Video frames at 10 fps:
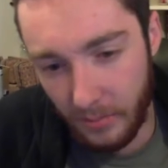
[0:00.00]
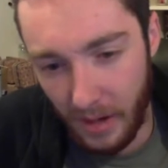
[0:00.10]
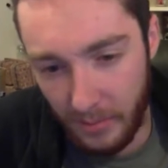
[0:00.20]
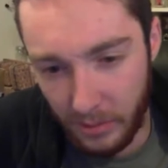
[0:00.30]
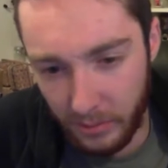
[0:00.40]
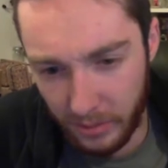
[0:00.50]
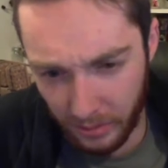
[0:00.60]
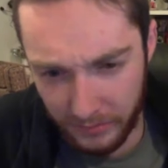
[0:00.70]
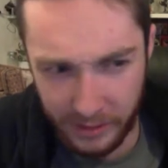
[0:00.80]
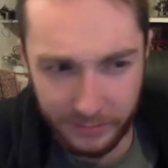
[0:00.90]
might be doing the
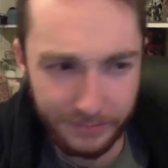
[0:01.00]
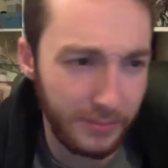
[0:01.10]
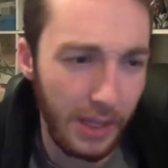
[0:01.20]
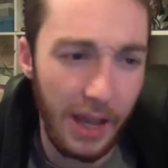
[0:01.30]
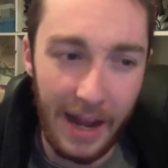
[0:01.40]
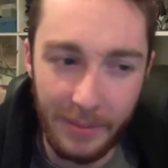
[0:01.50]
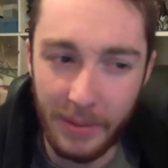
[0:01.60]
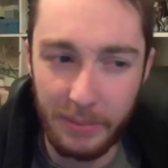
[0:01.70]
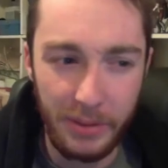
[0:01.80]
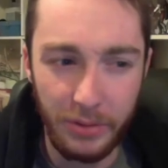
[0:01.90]
review. I
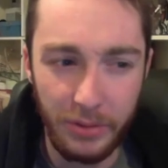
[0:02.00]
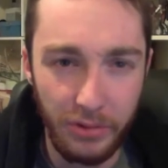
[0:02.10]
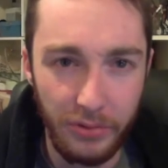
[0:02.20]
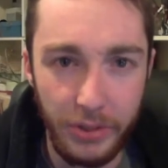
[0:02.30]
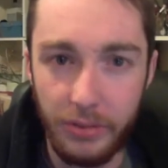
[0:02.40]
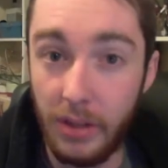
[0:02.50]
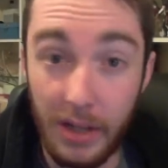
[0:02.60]
might be doing the review.